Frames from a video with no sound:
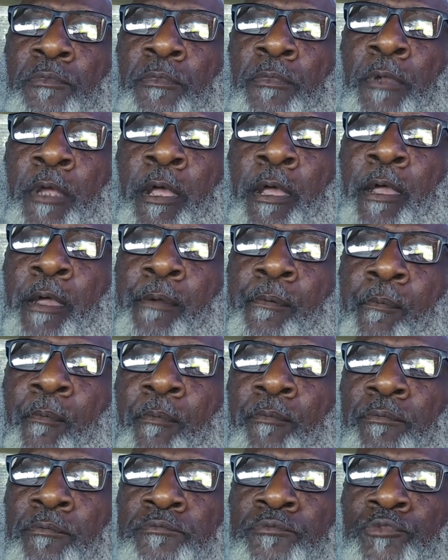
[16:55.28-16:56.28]
Huh?
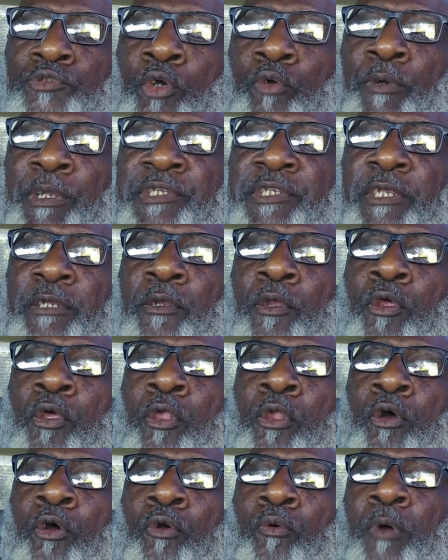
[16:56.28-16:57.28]
Who is it?
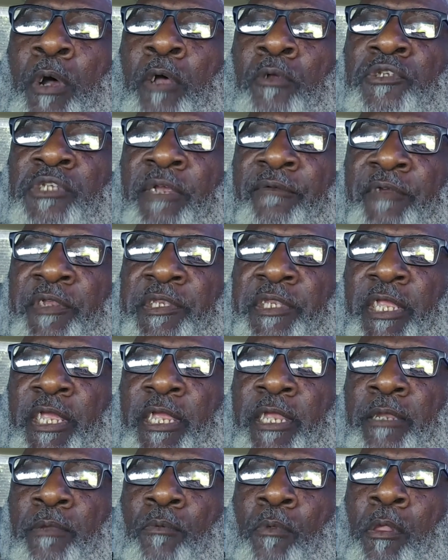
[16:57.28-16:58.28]
Who owns
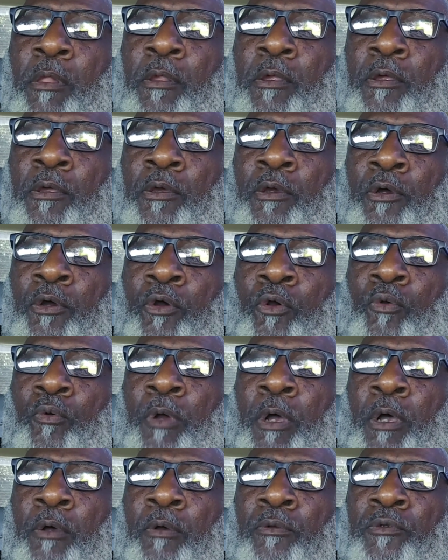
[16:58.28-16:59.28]
everything? Who
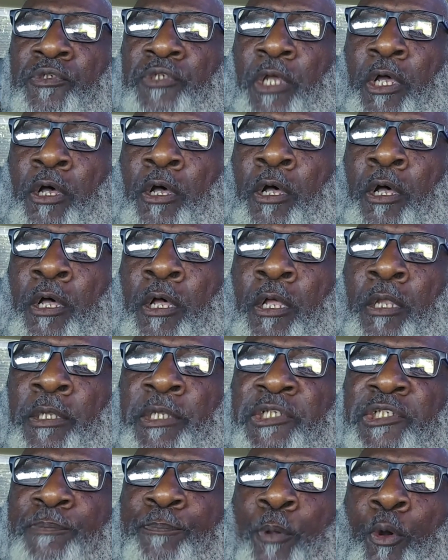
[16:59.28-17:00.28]
owns all the
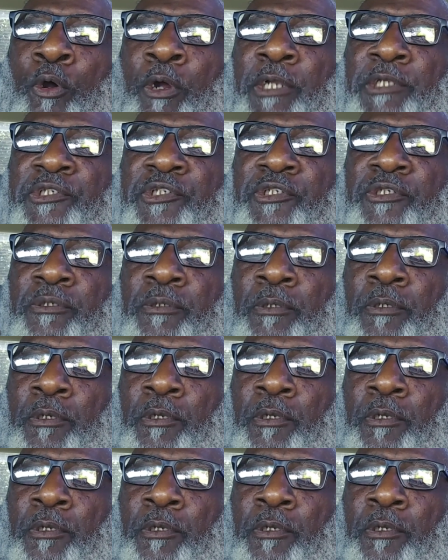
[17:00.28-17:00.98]
sports?